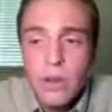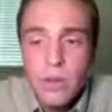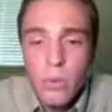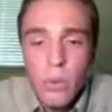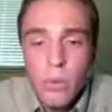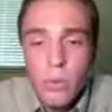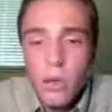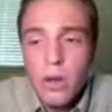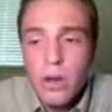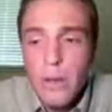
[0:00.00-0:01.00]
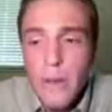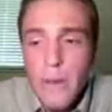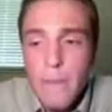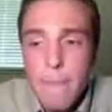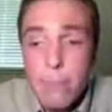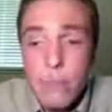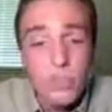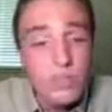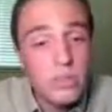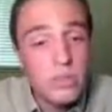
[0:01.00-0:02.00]
rook e1, rook
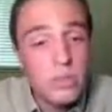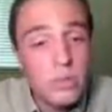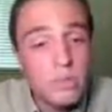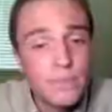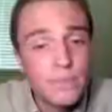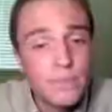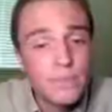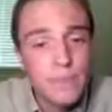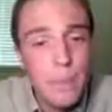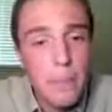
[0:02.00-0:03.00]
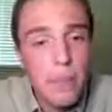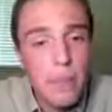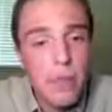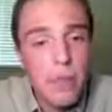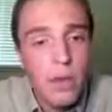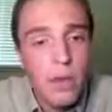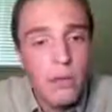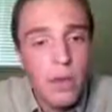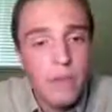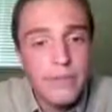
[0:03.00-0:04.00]
c2.
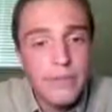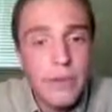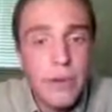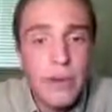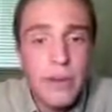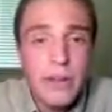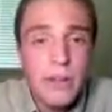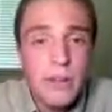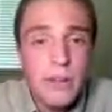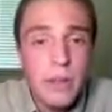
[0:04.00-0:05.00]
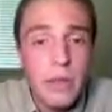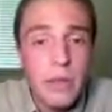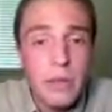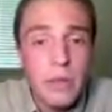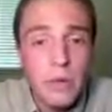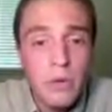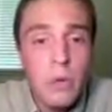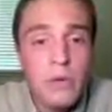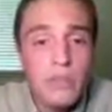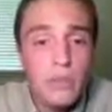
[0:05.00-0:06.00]
Now the c-pawn is
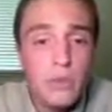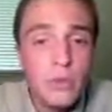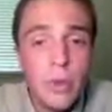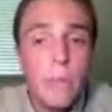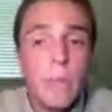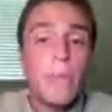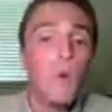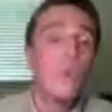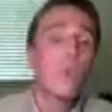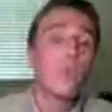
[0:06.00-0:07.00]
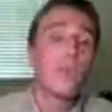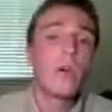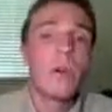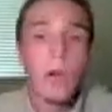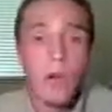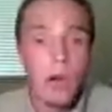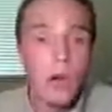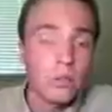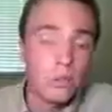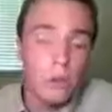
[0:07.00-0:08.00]
going to move,
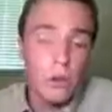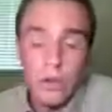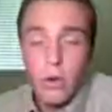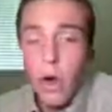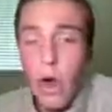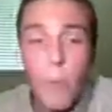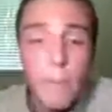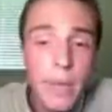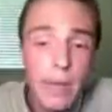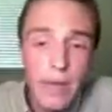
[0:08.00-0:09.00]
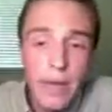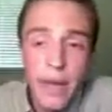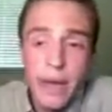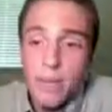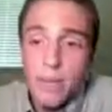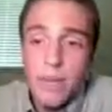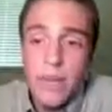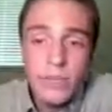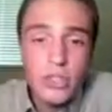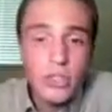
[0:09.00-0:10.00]
going to go home. After the move
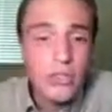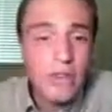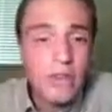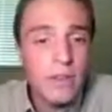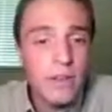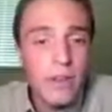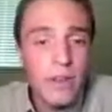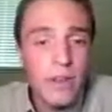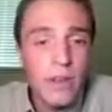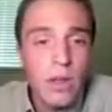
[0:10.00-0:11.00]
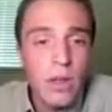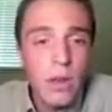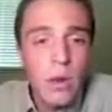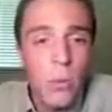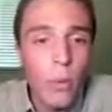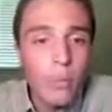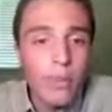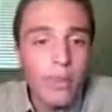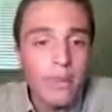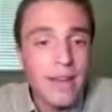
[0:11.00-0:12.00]
king g7, white
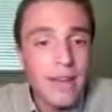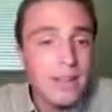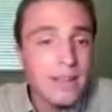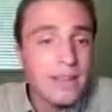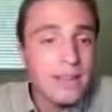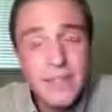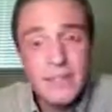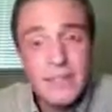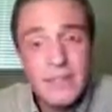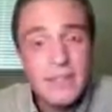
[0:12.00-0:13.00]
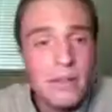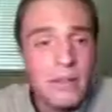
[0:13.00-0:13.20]
played knight b6,